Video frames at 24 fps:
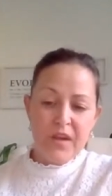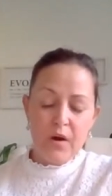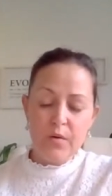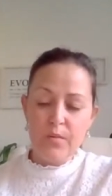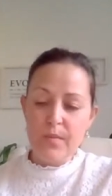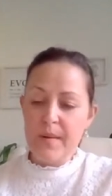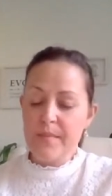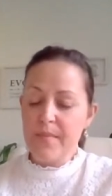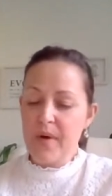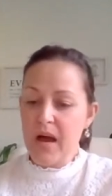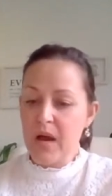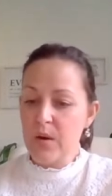I
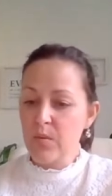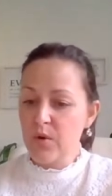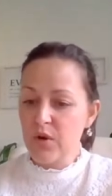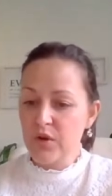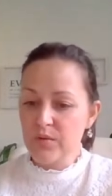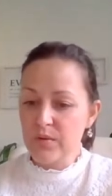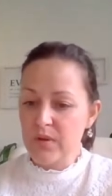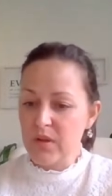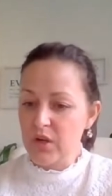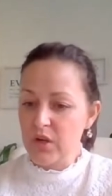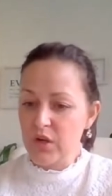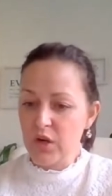remember I
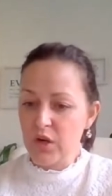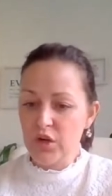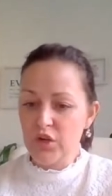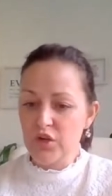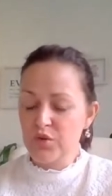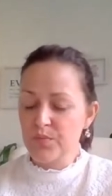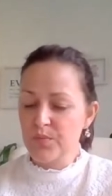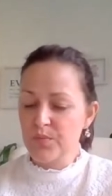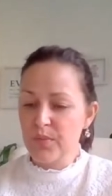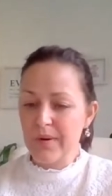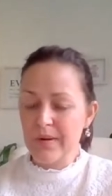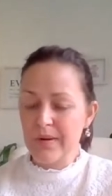worked with a
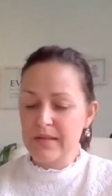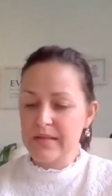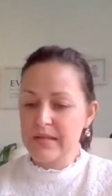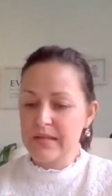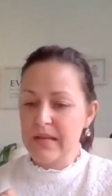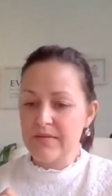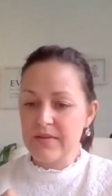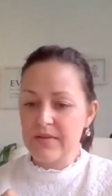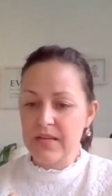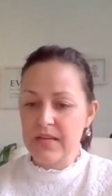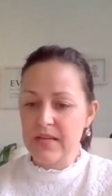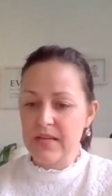coach about
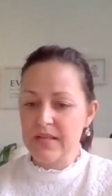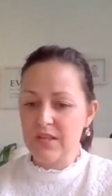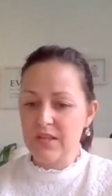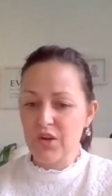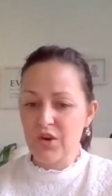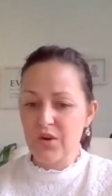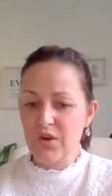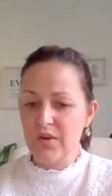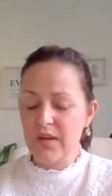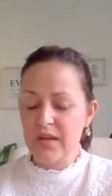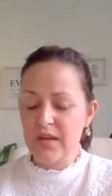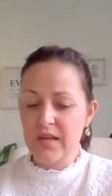seven years
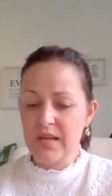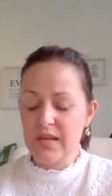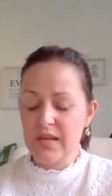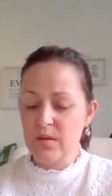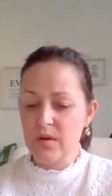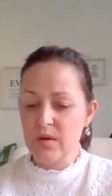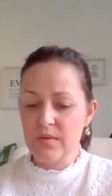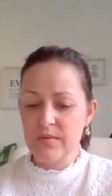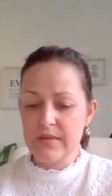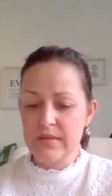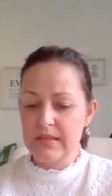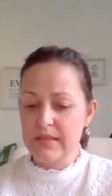ago, and he,
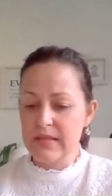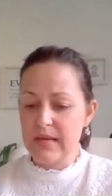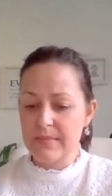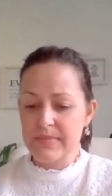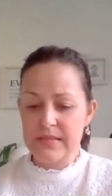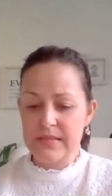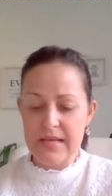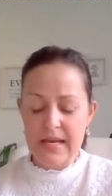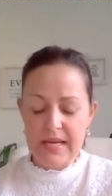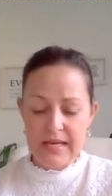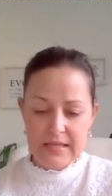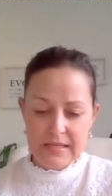he was
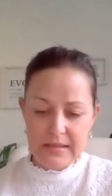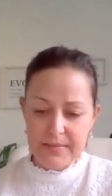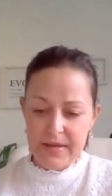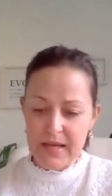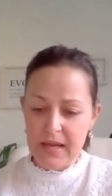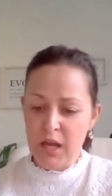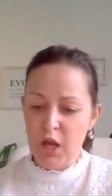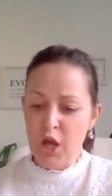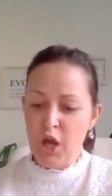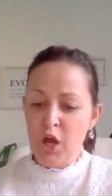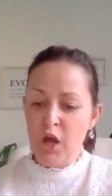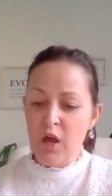kept saying to
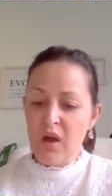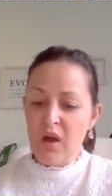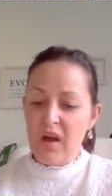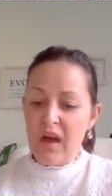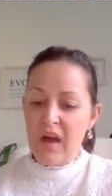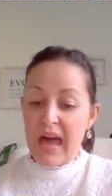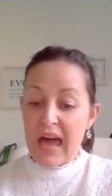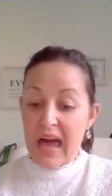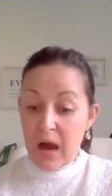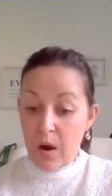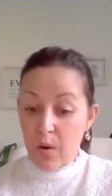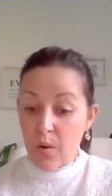me,
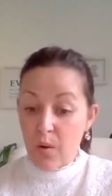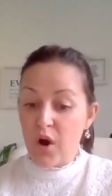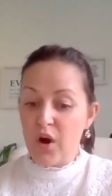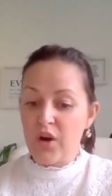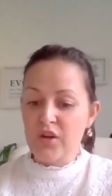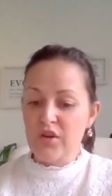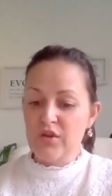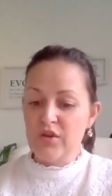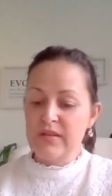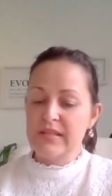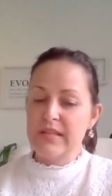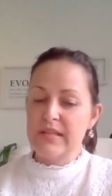how
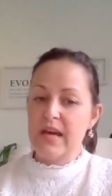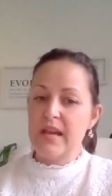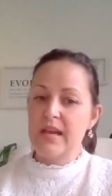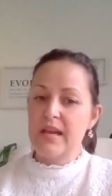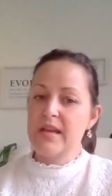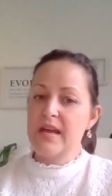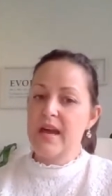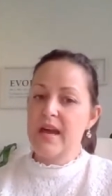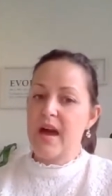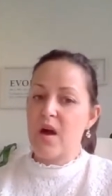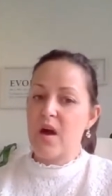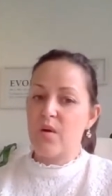are you
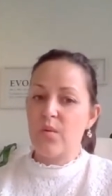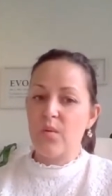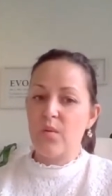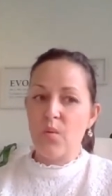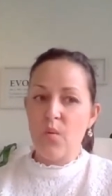standing out?